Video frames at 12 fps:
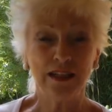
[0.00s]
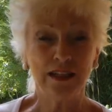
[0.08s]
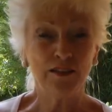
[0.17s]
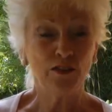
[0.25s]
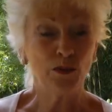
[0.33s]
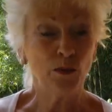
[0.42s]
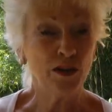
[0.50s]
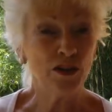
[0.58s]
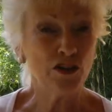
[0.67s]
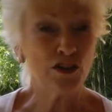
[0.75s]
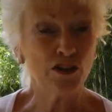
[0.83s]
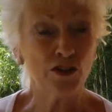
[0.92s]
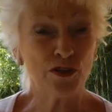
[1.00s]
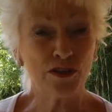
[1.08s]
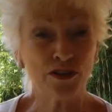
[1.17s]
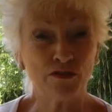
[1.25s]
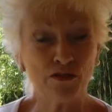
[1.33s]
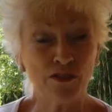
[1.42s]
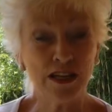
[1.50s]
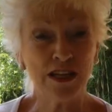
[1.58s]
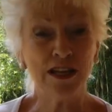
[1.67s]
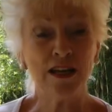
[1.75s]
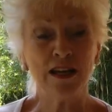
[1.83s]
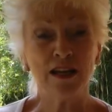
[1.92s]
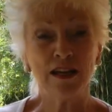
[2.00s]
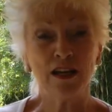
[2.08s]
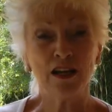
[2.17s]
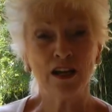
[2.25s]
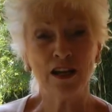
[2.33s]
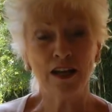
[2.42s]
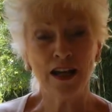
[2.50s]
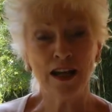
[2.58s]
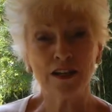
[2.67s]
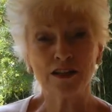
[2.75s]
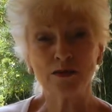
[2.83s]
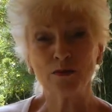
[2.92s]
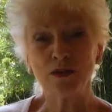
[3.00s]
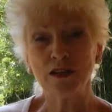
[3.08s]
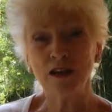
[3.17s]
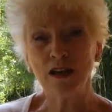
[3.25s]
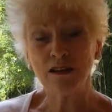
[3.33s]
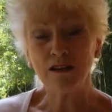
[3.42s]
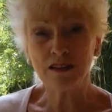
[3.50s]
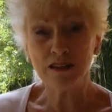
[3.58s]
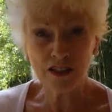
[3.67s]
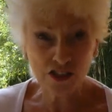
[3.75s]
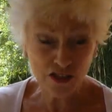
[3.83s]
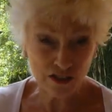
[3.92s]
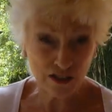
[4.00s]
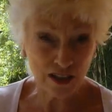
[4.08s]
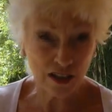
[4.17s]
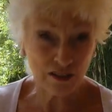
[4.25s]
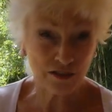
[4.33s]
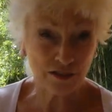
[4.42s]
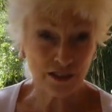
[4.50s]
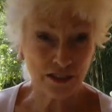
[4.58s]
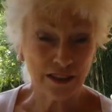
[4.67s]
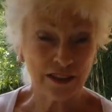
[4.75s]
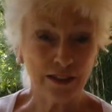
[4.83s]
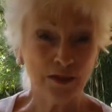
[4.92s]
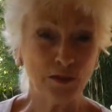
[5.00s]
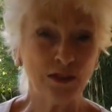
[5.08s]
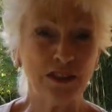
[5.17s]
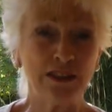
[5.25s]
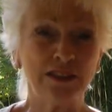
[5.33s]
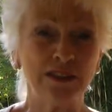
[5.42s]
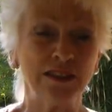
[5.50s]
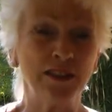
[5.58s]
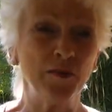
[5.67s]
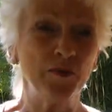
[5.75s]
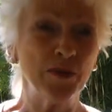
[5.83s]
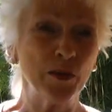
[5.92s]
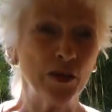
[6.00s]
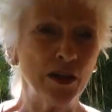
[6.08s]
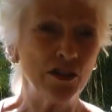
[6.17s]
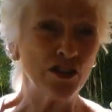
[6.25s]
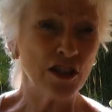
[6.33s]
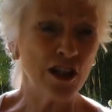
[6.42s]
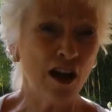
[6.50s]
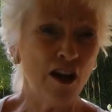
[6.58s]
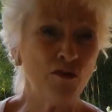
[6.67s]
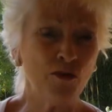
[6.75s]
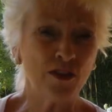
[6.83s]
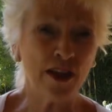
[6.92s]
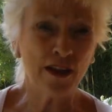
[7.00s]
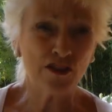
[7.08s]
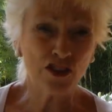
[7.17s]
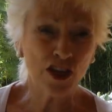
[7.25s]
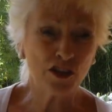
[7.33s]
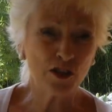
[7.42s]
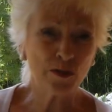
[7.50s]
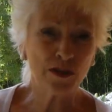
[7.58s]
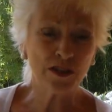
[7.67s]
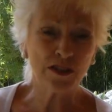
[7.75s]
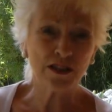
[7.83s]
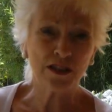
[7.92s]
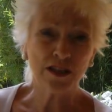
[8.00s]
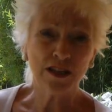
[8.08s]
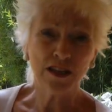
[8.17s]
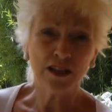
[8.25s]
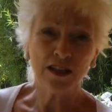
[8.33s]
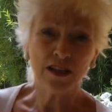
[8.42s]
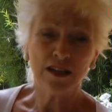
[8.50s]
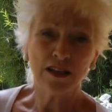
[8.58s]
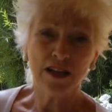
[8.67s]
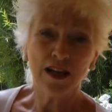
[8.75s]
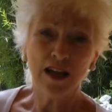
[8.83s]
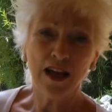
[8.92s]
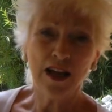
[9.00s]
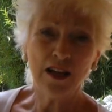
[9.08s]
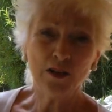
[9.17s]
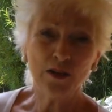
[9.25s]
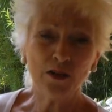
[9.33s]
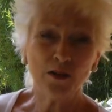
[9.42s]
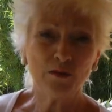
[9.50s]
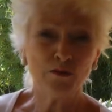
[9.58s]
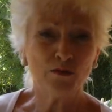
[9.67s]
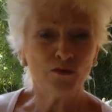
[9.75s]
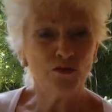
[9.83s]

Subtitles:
If you wish, you can reconnect with unconditional love, which is a love without judgment, and you can